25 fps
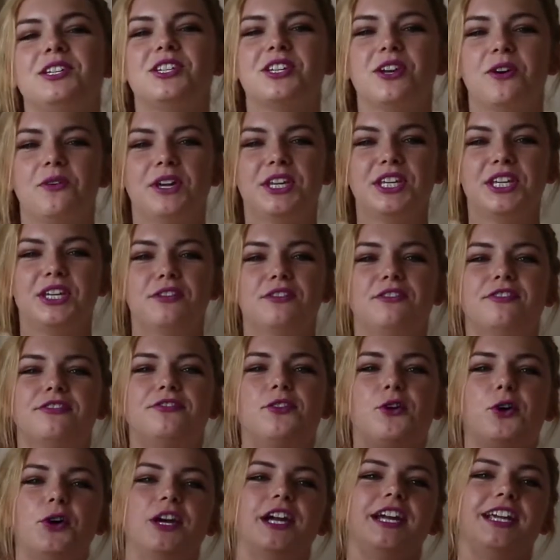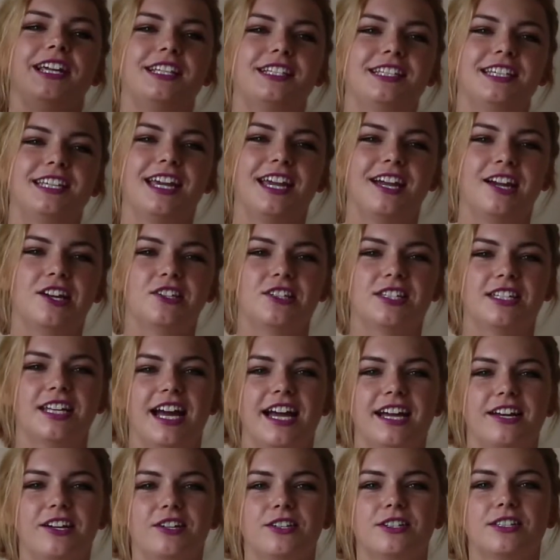showing you 4 easy
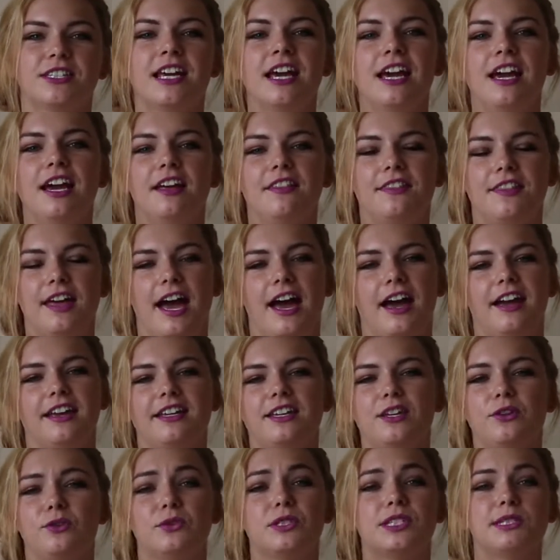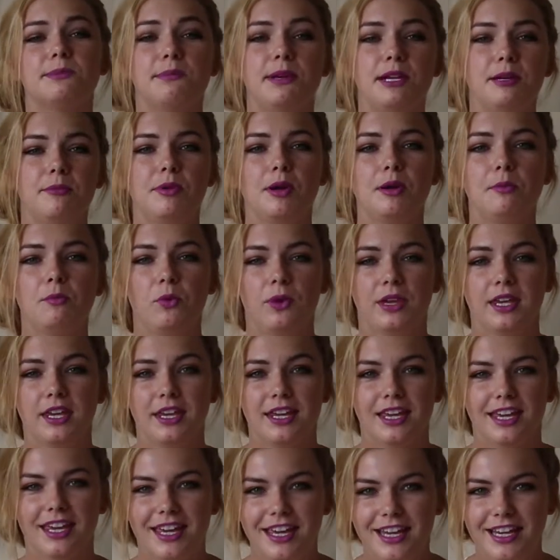hairstyles that use minimum
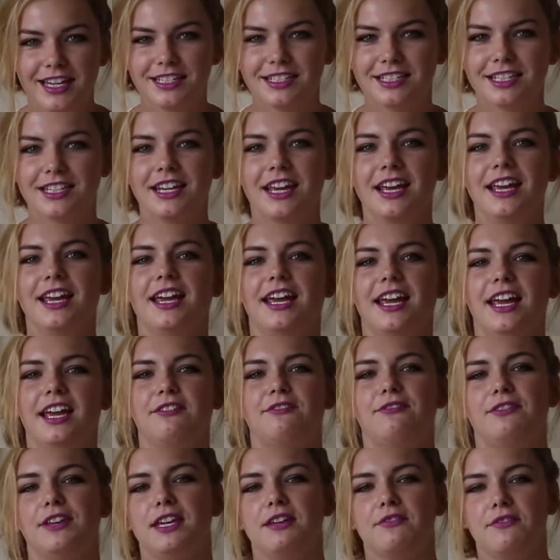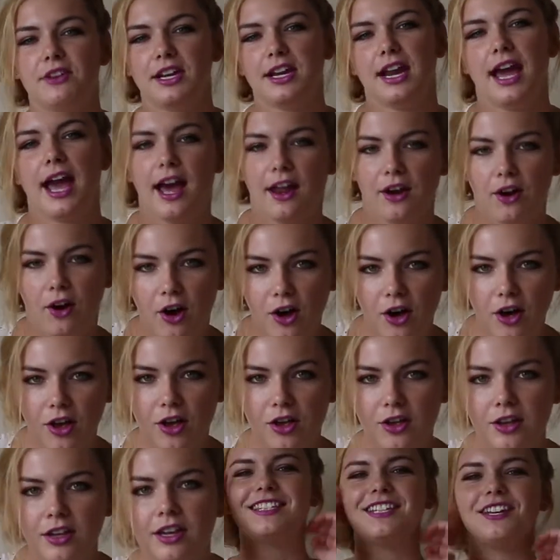heat, if even at
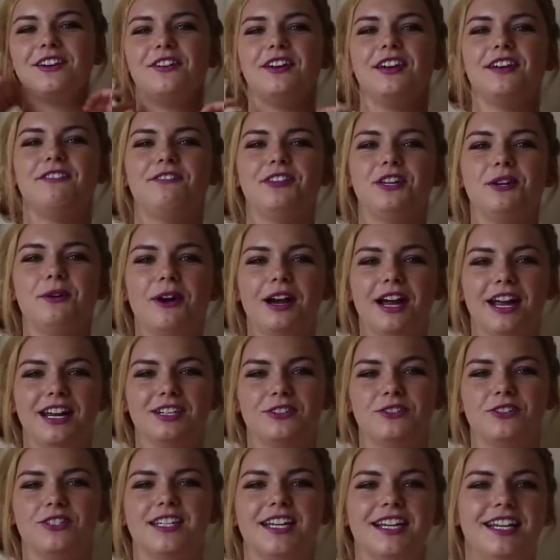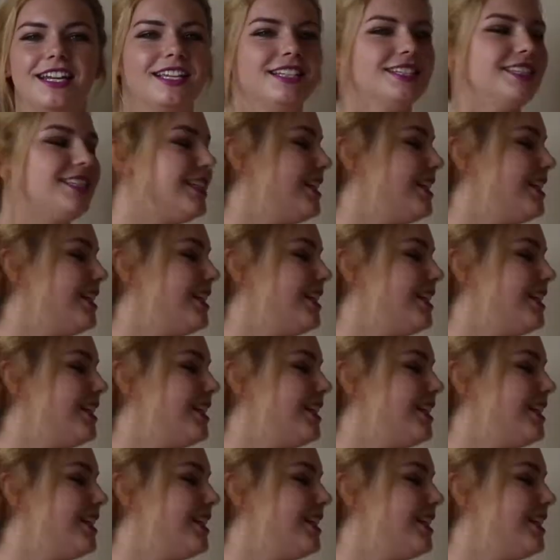all. So if you are interested in